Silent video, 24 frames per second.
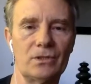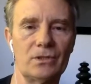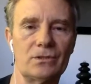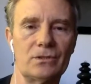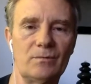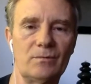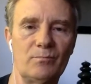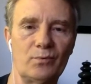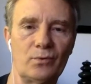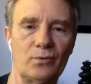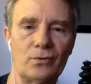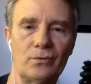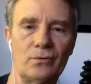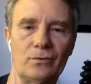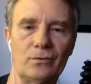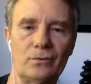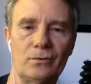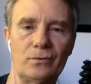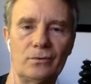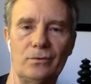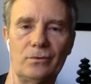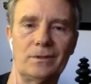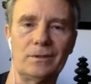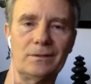in
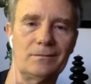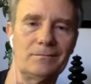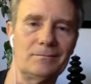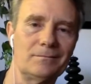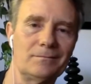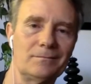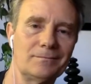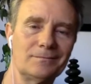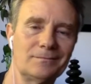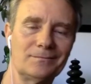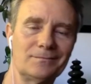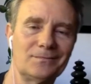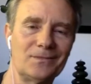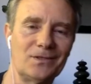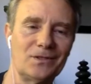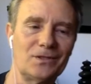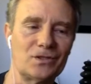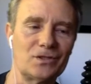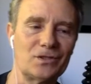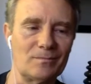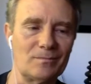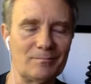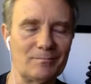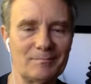Peru and
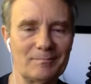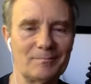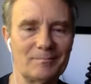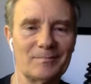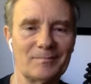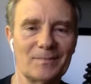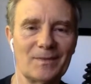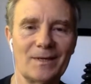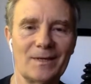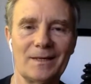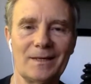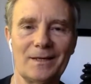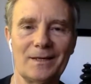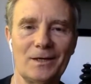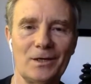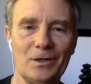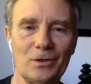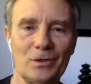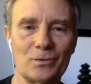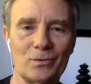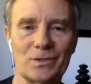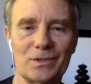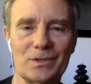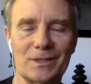did some
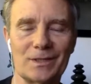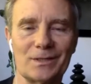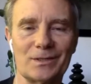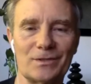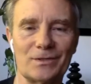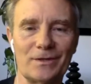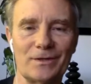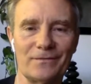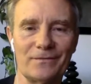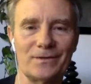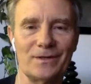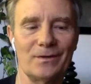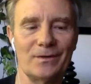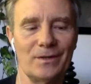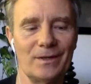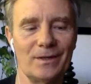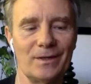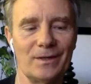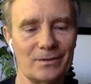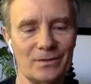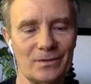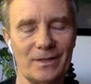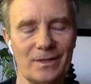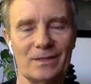interesting stuff down
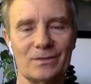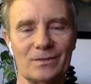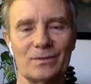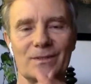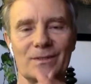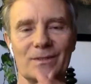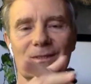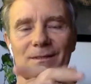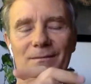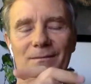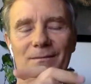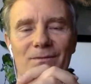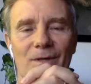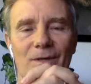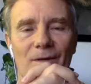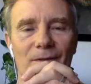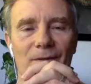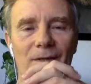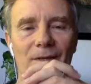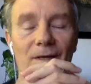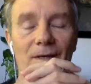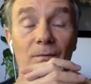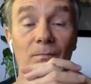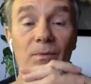there. So
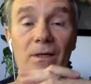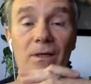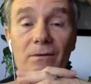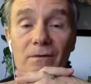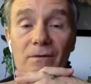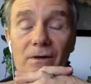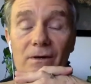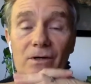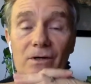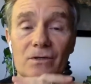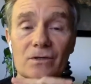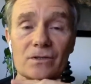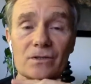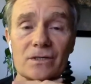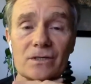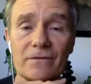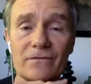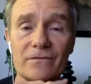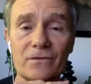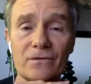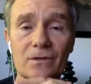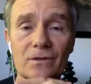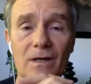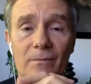it'd be very
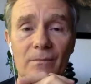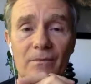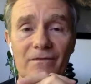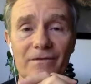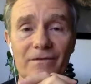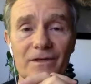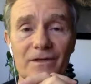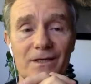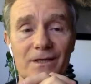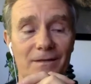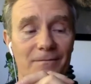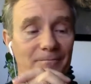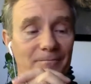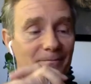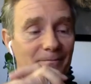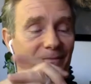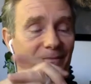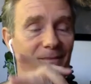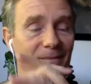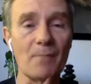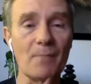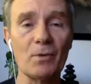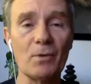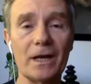interesting for you to come and visit.
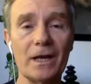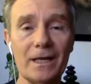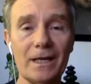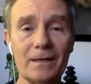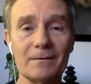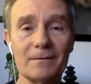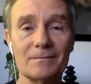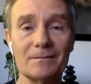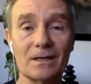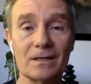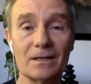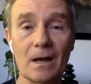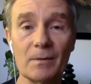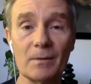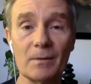I'm ready. You coming